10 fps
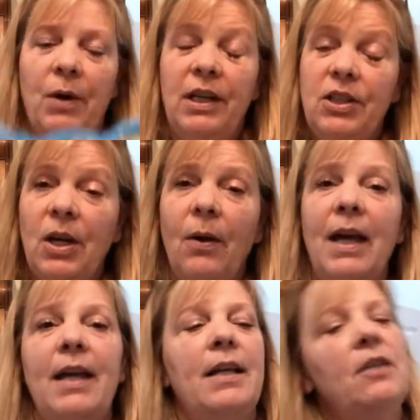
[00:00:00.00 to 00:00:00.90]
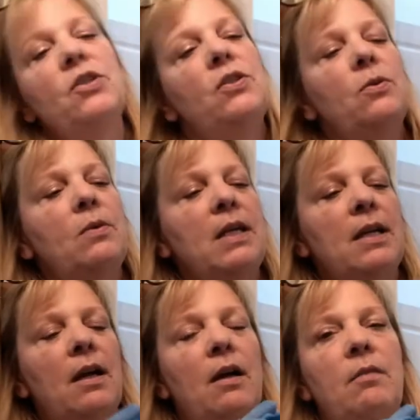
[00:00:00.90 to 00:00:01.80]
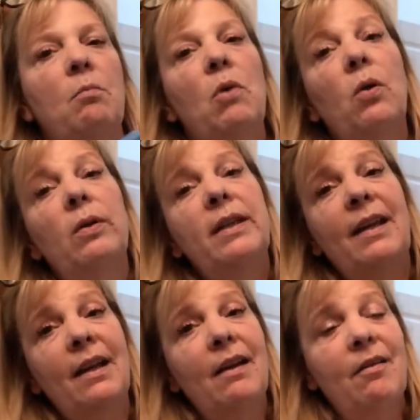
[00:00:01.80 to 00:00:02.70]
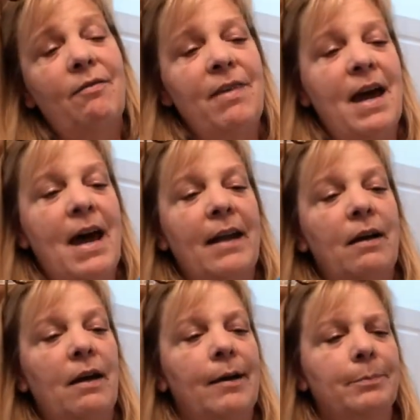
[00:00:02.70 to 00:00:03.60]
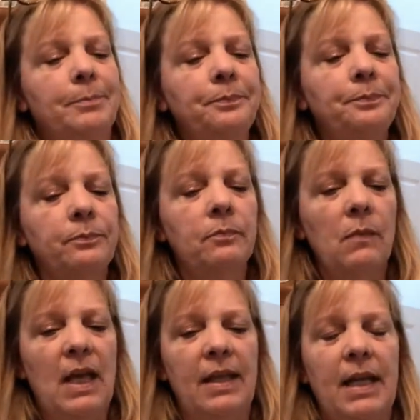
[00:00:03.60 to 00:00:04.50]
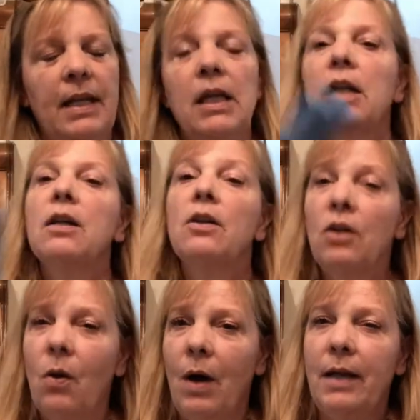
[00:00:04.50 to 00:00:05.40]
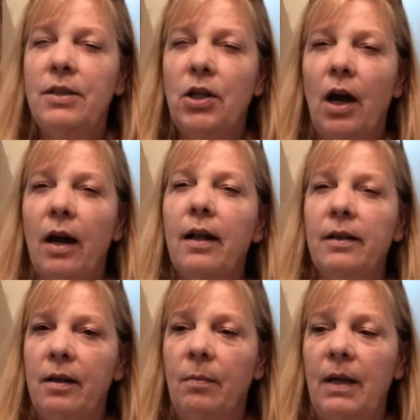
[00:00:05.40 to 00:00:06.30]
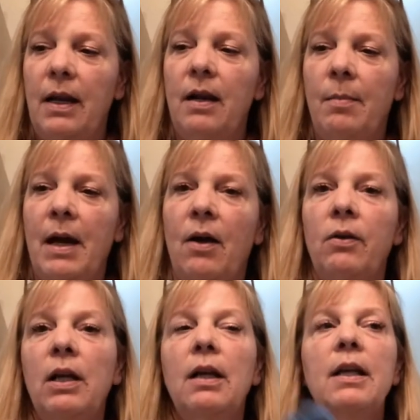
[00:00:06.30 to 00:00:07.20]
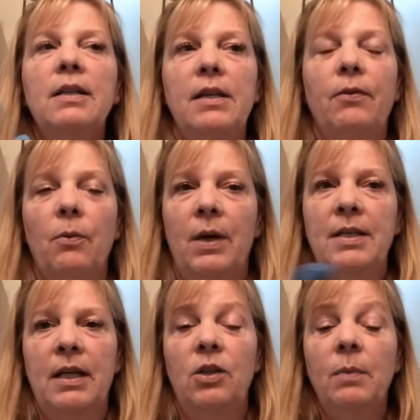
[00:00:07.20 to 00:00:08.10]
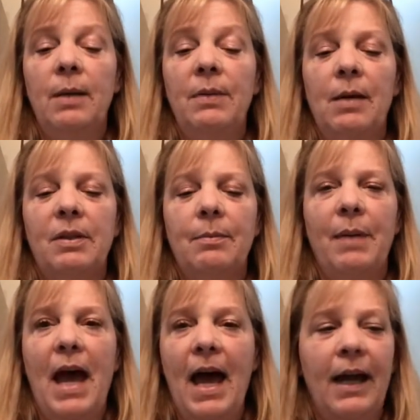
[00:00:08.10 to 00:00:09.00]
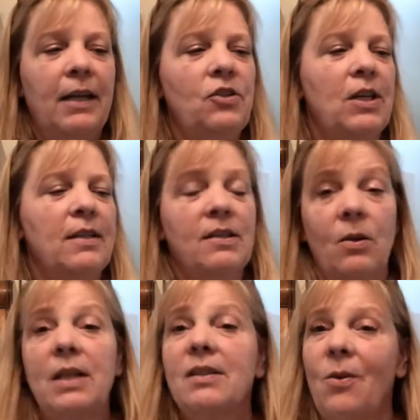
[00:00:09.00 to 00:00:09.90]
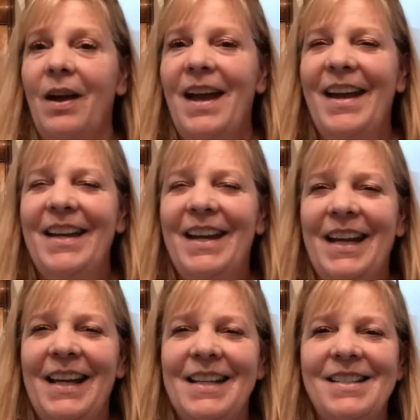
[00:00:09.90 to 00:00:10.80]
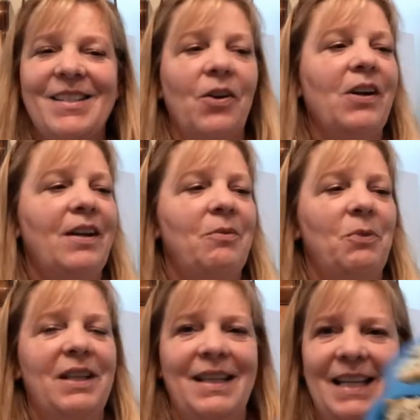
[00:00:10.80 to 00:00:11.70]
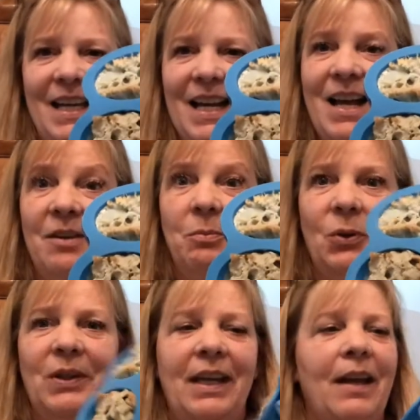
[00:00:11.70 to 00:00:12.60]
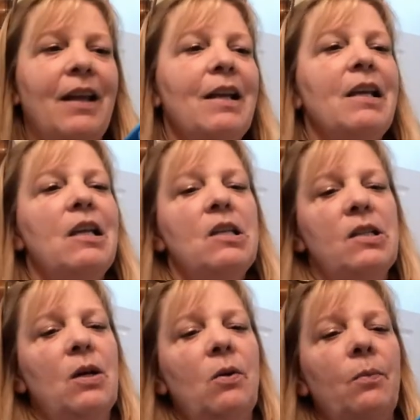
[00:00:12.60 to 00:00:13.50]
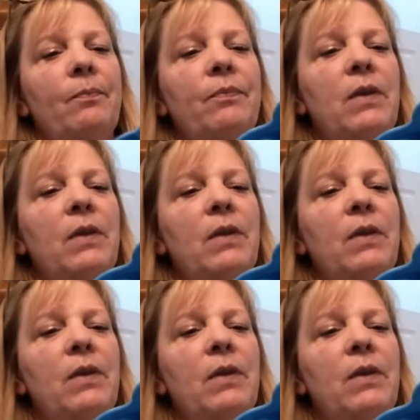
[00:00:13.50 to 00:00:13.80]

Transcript: wanted to go ahead and do the unmolding of that um, and then go on to talk a little bit about different ways that you might be able to package it. So let's go ahead and get started with the unmolding. So